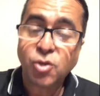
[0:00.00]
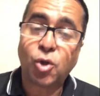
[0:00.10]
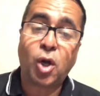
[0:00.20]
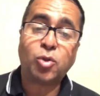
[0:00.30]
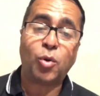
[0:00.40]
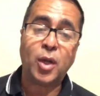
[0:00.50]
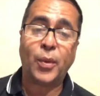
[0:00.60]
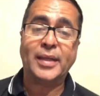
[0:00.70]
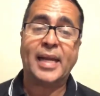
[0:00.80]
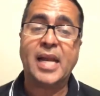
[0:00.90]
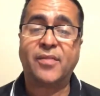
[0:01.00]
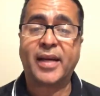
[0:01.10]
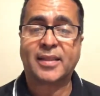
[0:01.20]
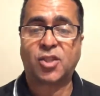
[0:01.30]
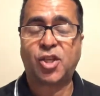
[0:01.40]
So not only will they
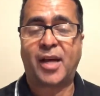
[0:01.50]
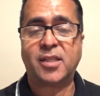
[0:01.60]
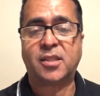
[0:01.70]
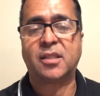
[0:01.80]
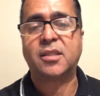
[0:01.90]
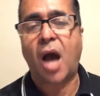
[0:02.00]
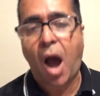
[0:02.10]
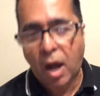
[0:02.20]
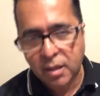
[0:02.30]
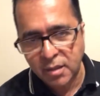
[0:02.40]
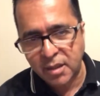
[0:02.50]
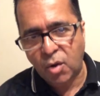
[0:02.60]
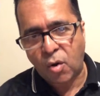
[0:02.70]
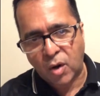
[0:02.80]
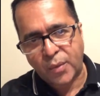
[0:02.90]
never get a chance to darken
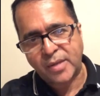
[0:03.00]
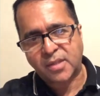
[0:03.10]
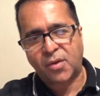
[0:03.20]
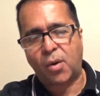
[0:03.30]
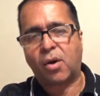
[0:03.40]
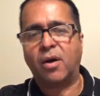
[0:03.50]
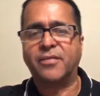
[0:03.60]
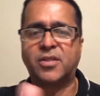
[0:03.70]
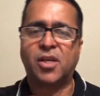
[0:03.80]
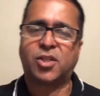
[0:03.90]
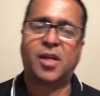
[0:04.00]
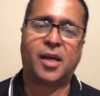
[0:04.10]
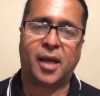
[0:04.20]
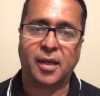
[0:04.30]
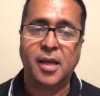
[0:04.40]
the hallways of our conversation
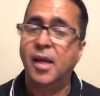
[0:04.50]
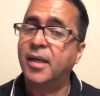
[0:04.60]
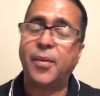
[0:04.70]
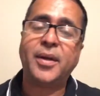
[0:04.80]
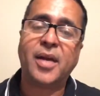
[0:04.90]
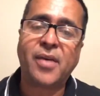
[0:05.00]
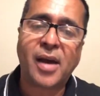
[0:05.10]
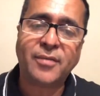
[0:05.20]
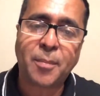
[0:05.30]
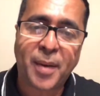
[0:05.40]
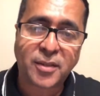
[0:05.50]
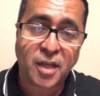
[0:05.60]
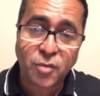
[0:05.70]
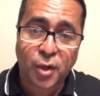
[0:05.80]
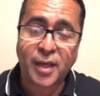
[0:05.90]
again, they will never have the
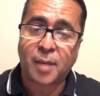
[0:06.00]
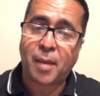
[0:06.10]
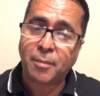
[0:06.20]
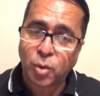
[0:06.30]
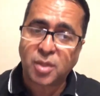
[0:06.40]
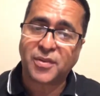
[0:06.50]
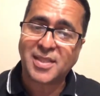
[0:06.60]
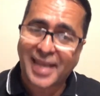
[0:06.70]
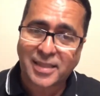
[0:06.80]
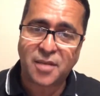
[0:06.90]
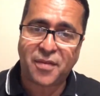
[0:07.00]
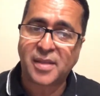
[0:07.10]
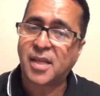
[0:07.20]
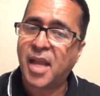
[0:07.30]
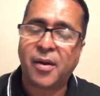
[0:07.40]
pleasure of looking at my beautiful, sexy
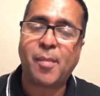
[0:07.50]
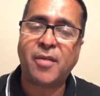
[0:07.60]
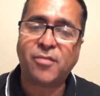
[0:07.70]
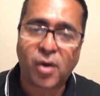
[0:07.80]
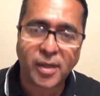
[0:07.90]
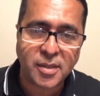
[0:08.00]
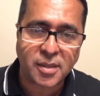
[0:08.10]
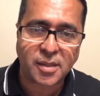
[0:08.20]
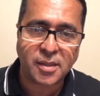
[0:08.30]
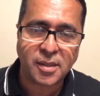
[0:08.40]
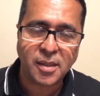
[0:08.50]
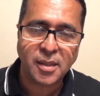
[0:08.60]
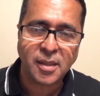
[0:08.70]
face and hearing my voice.